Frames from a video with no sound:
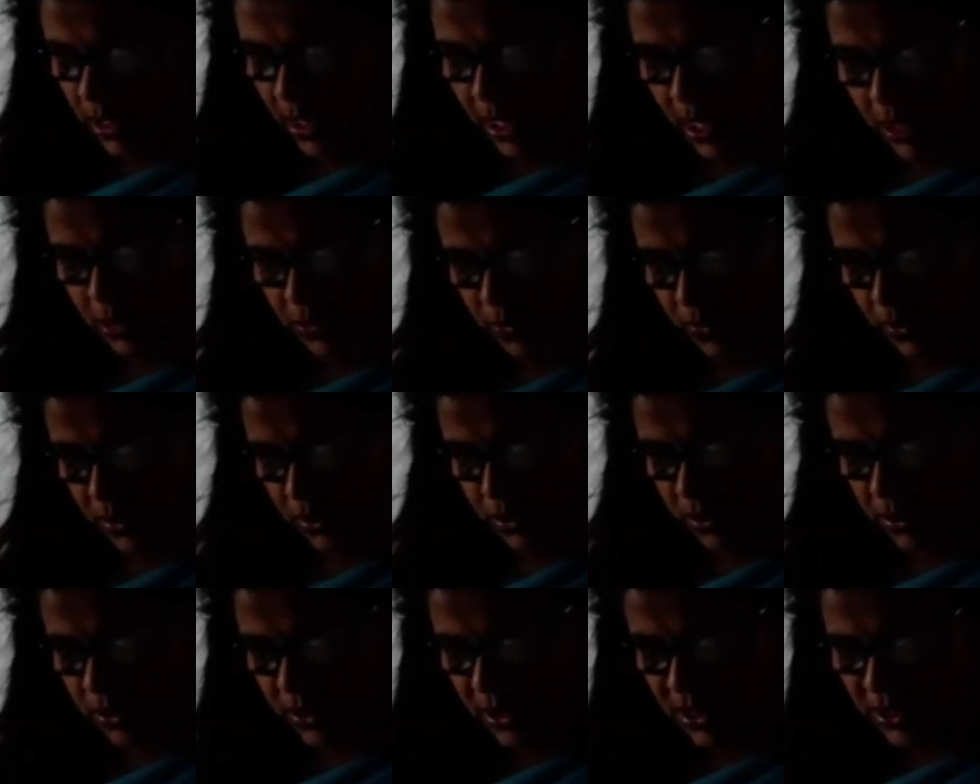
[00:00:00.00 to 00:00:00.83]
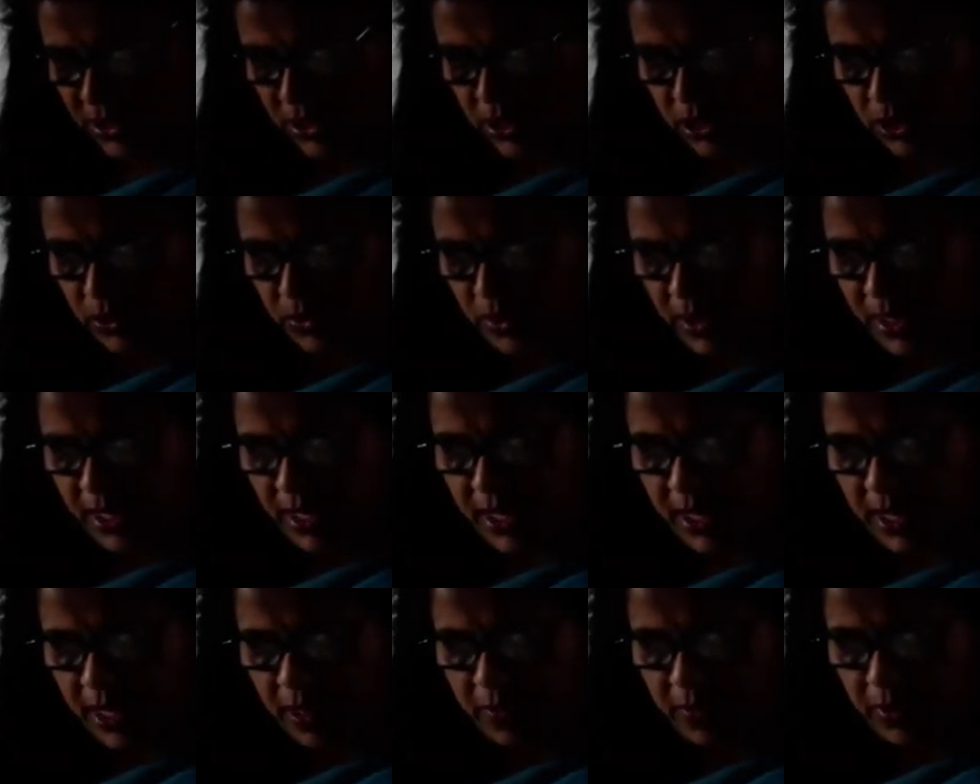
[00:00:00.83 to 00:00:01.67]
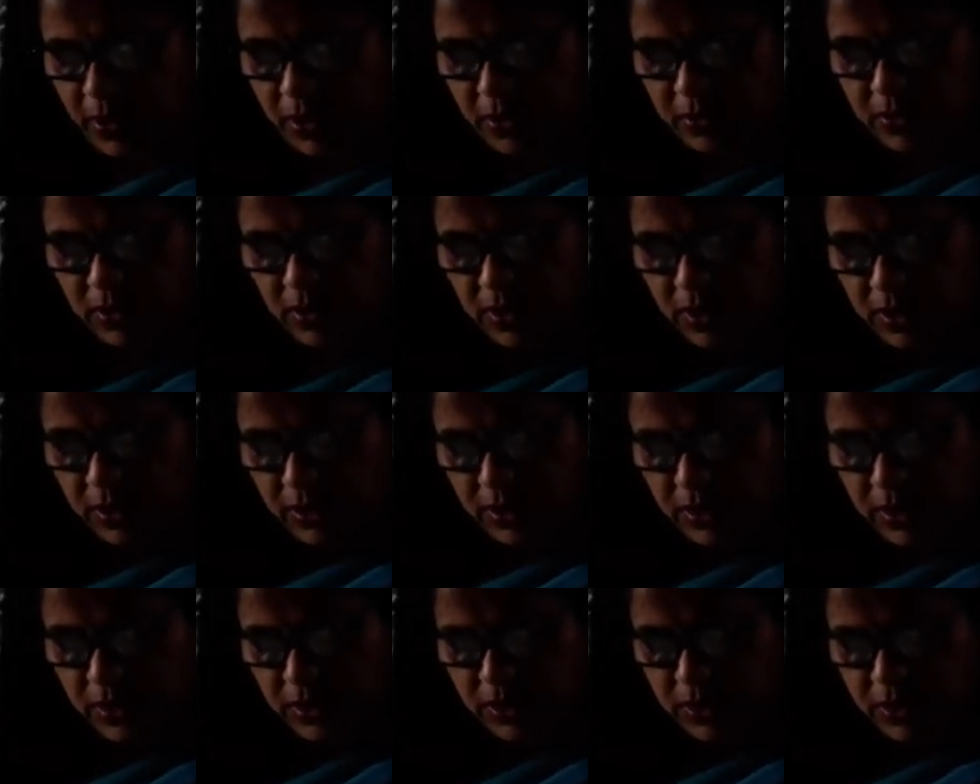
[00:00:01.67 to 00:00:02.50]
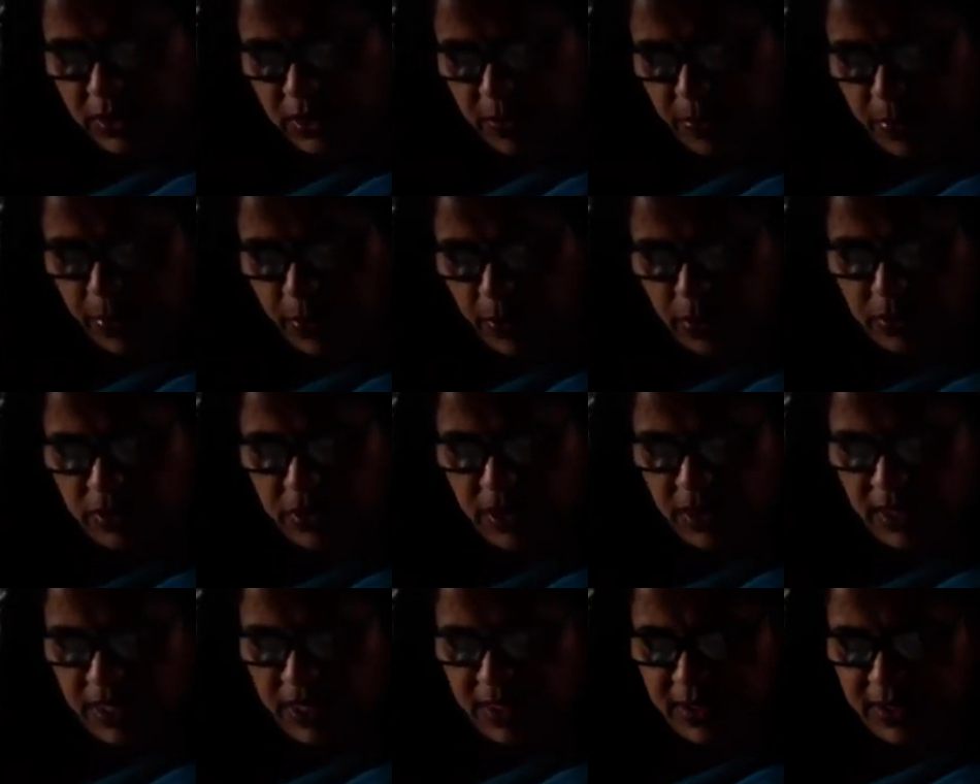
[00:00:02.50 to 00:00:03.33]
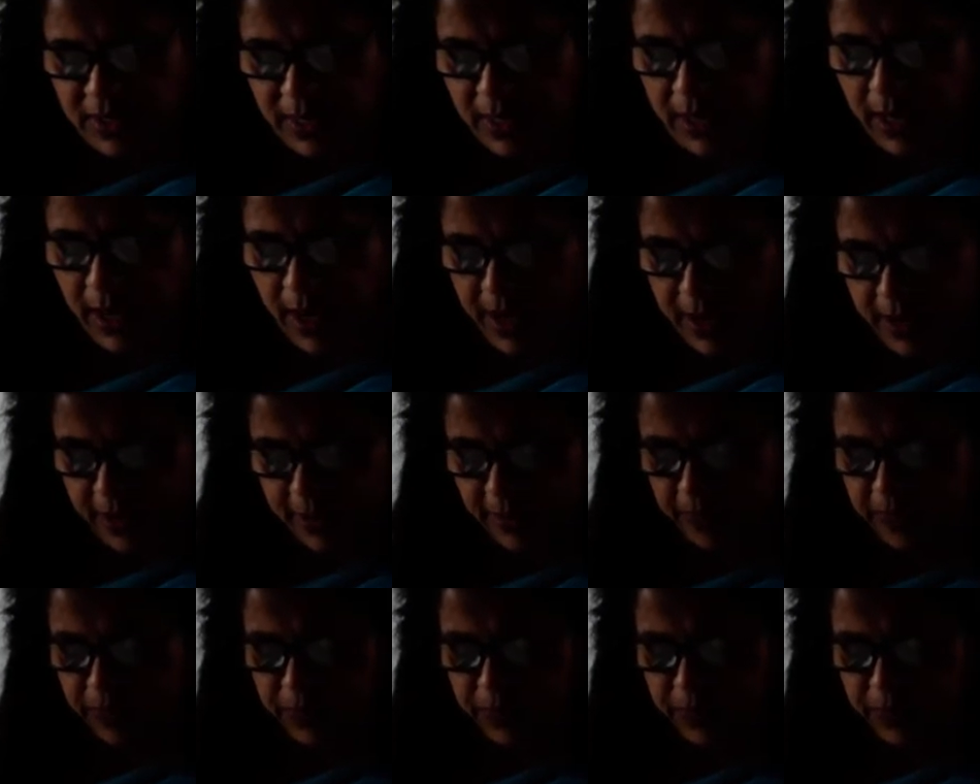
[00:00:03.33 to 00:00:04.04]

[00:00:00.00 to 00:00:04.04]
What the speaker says: Last one is testis you have taken because prostate is a gland.